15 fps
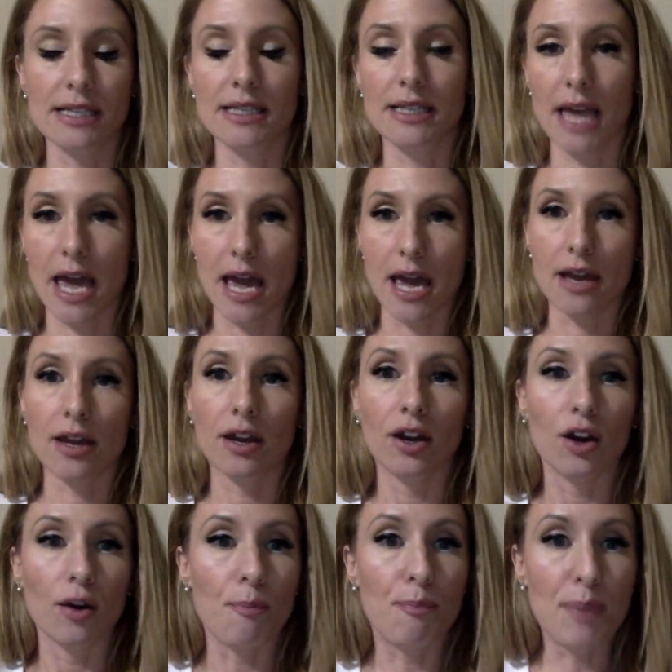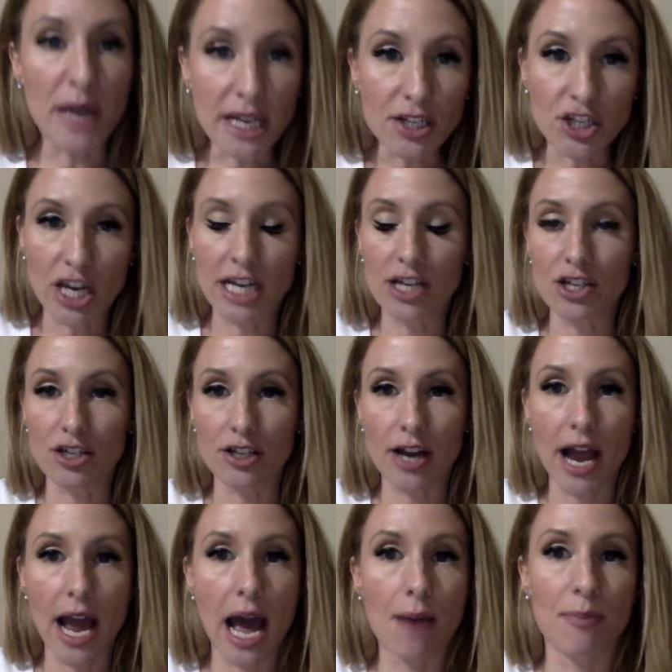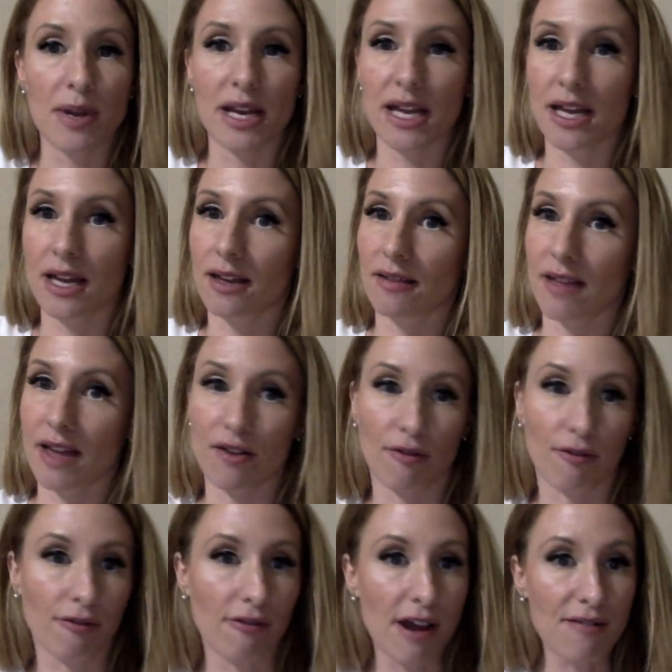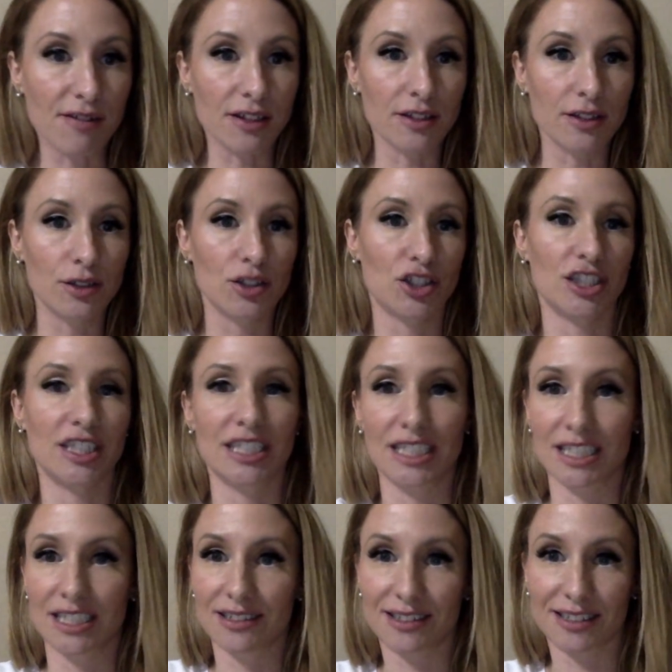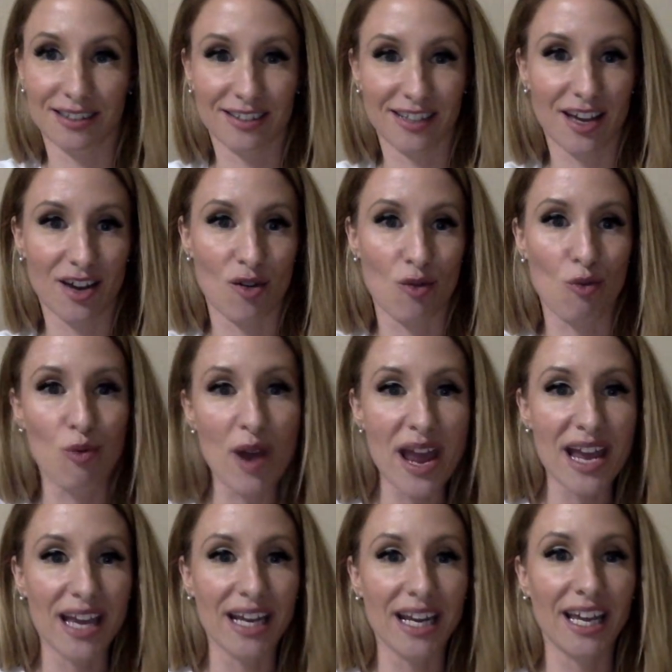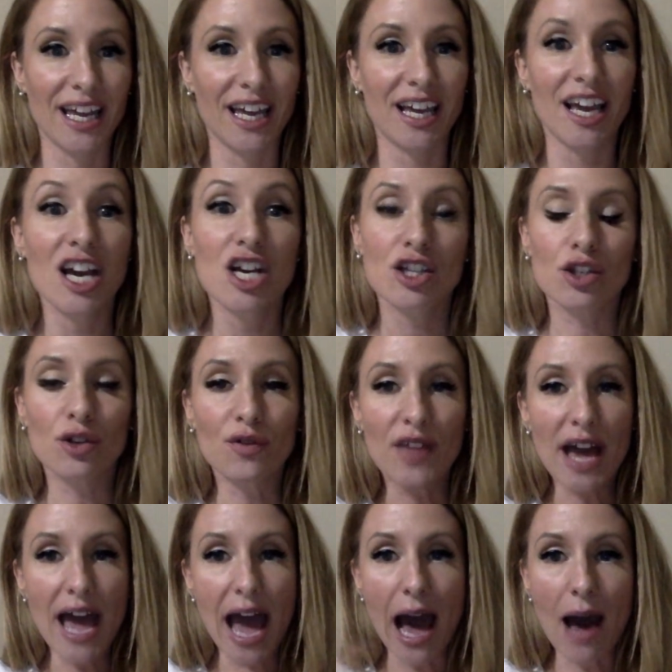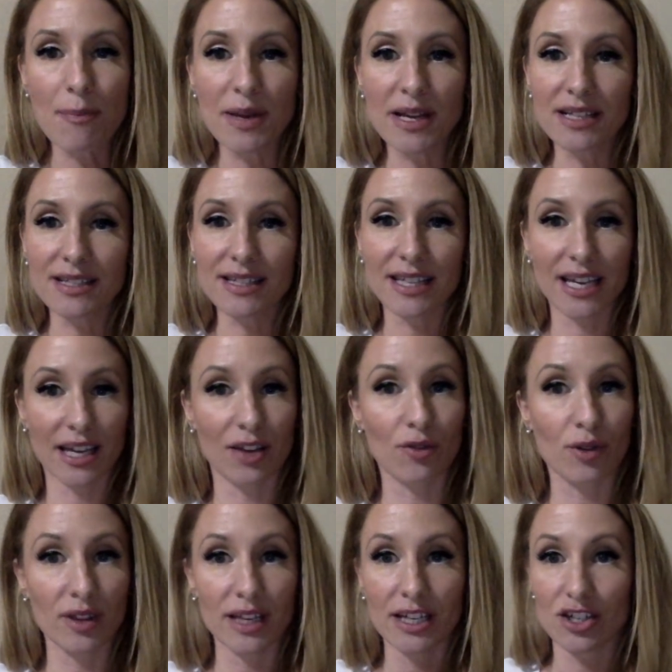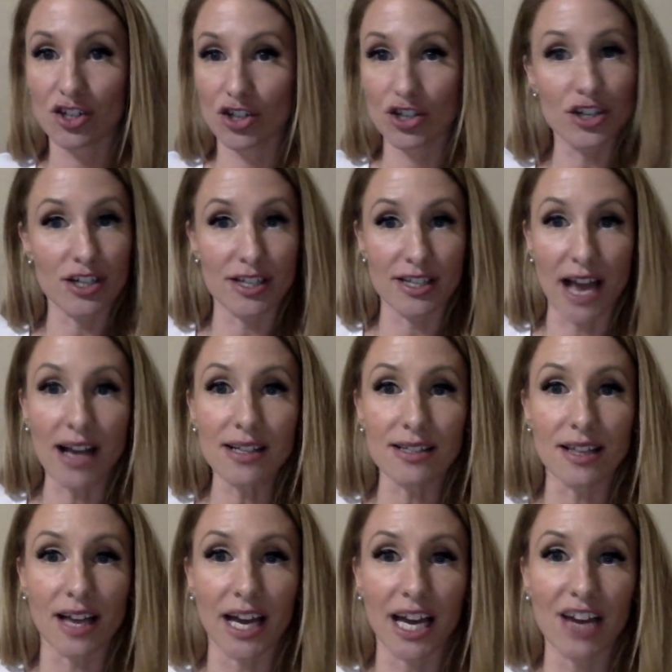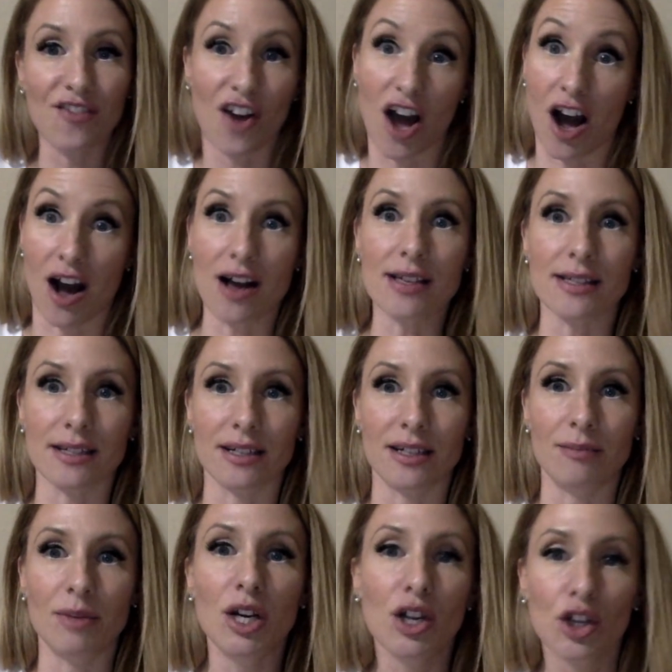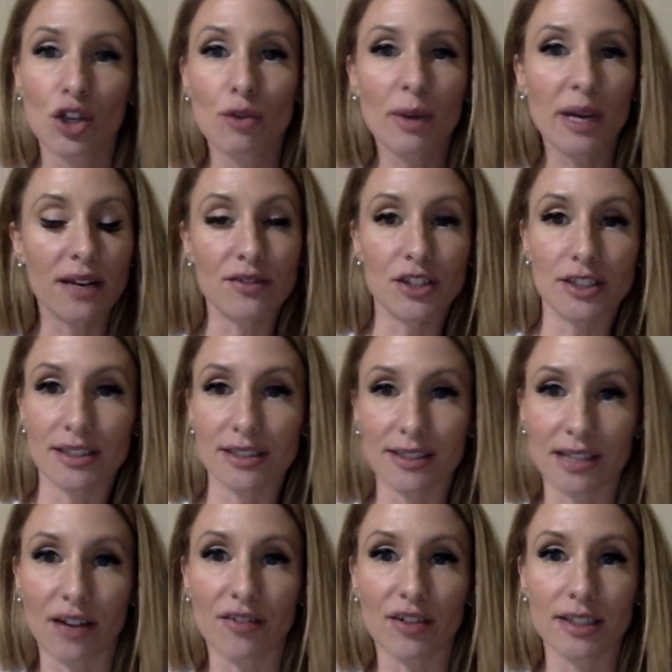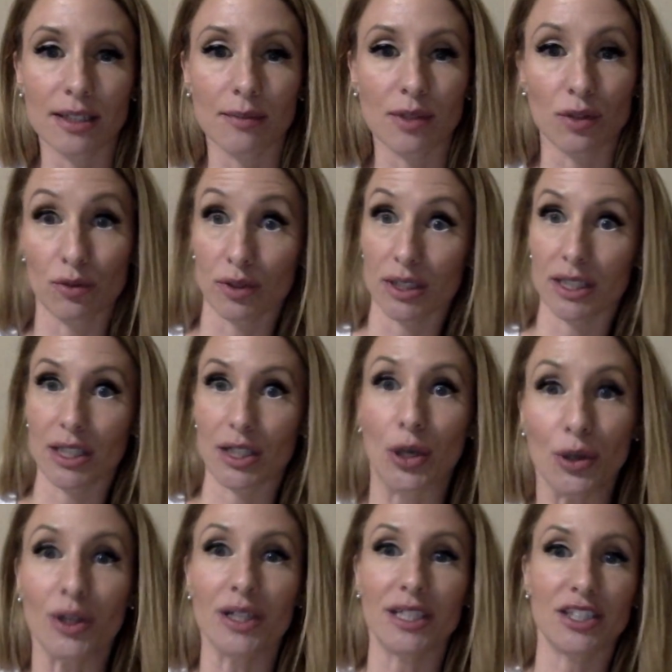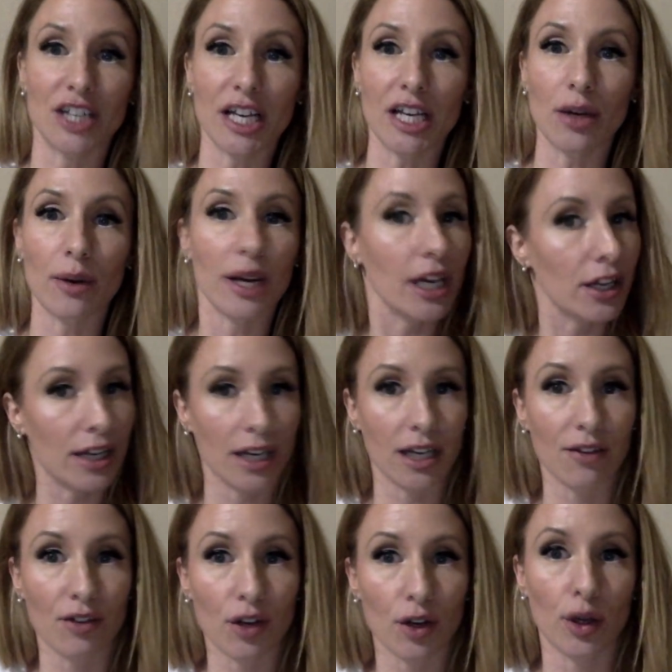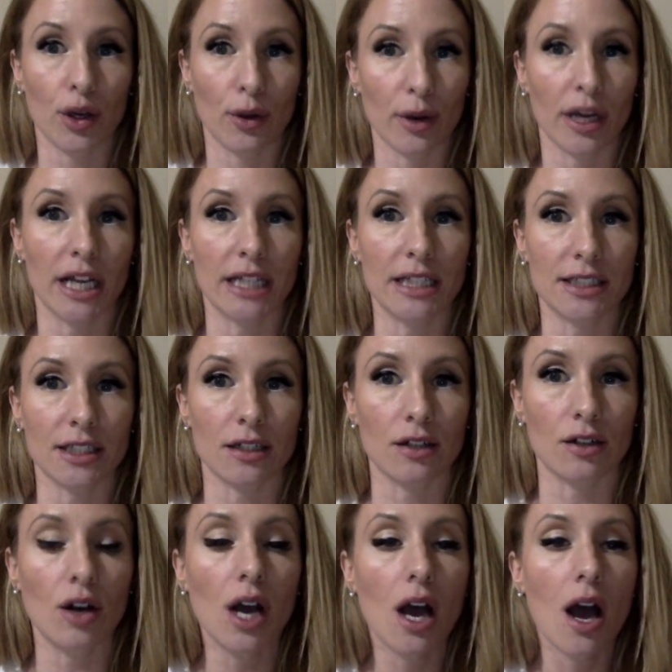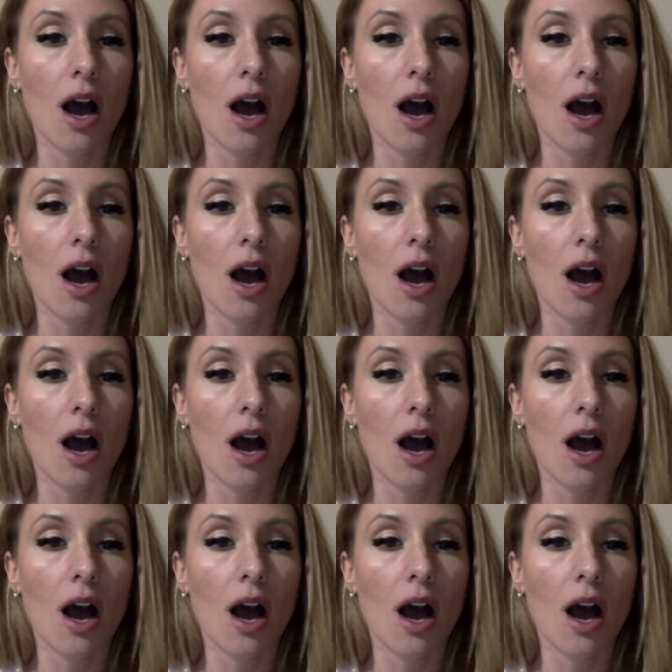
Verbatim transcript: is like, big changes are happening, like revolutions and like awakening. So if that happens, like in relation to your sex life, awesome. You might have just discovered something really cool in January you didn't even know you were into.